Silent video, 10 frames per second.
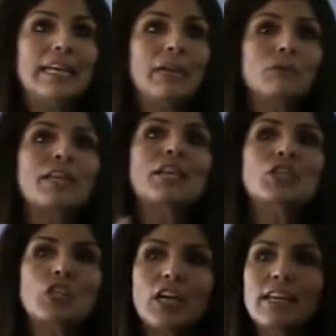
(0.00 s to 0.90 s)
It was kind of
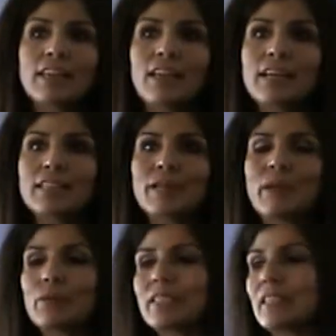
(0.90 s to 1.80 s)
shocking the last time
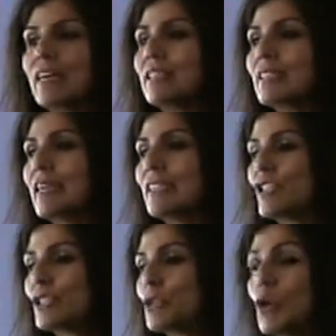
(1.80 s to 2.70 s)
I was in Gaza. It
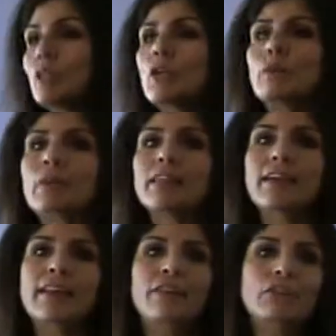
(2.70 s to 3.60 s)
just dawned on me
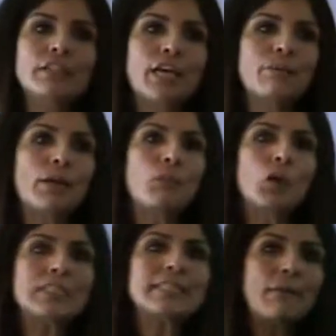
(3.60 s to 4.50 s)
that every time I
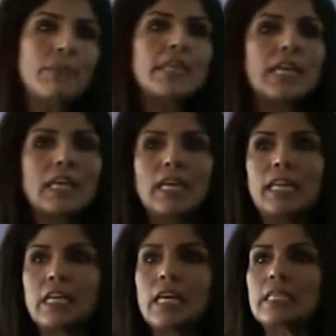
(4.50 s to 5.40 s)
bought something
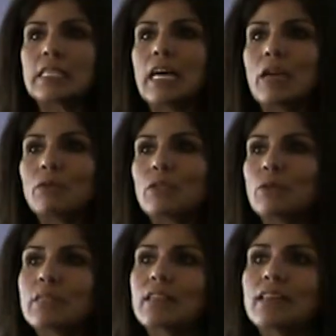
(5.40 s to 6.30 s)
in Gaza, I was
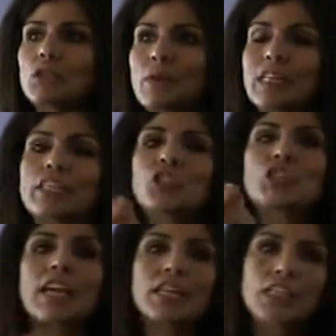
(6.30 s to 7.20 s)
using the Israeli
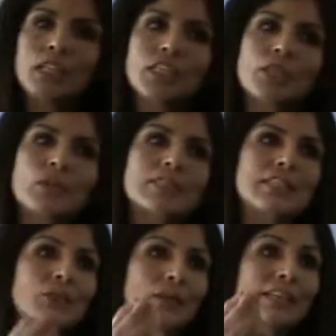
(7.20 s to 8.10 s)
shekel, so it's
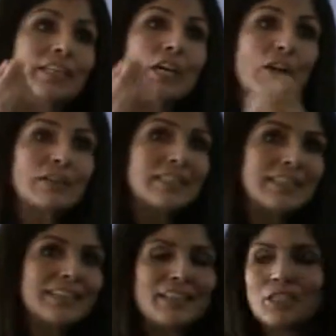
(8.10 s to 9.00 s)
the Israeli
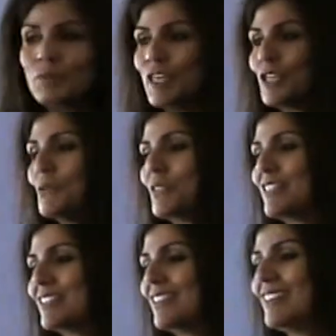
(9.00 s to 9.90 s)
currency that is being used
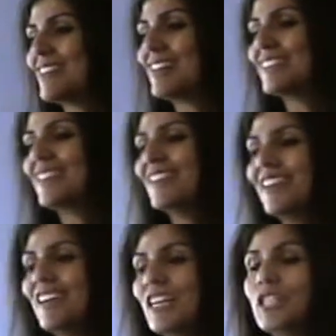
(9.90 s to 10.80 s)
in Gaza.
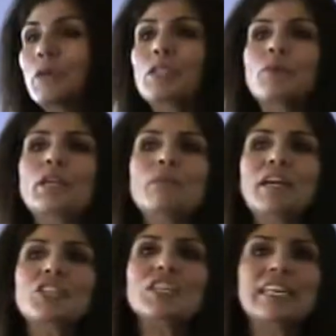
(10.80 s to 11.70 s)
So it's pretty
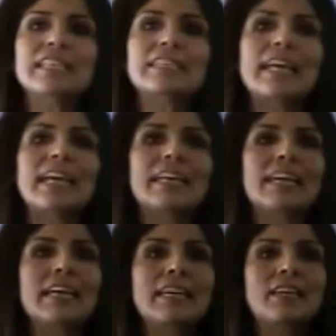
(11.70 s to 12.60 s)
much is
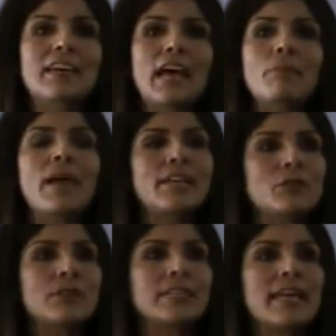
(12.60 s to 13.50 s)
a
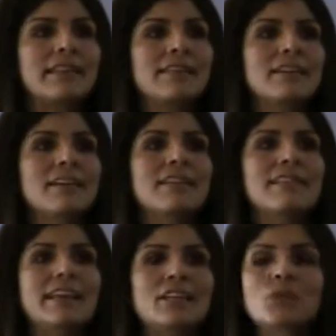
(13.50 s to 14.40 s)
Bantustan
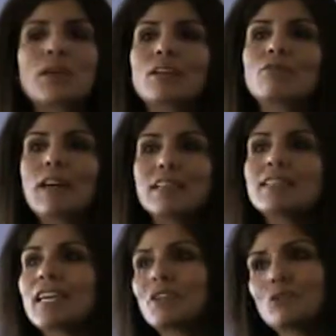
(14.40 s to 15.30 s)
that Israel
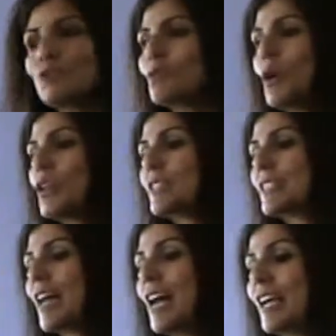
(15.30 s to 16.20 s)
runs and
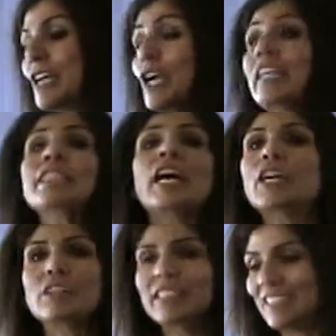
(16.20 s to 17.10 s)
controls
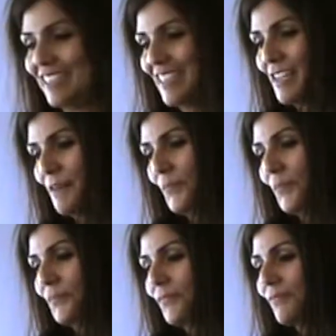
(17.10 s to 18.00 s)
entirely.
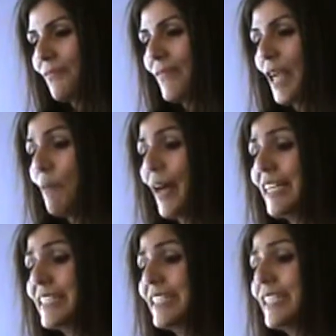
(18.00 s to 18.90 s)

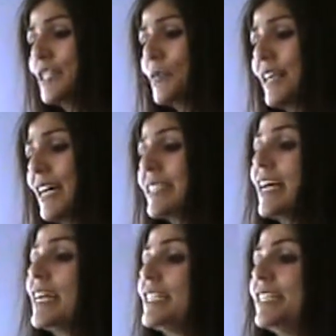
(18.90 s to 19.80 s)
Palestinians with Gaza
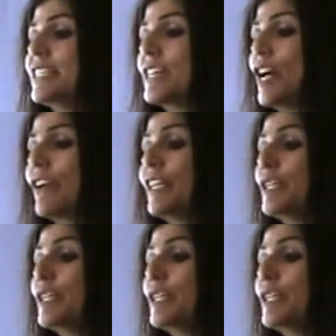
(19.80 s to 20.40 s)
IDs are at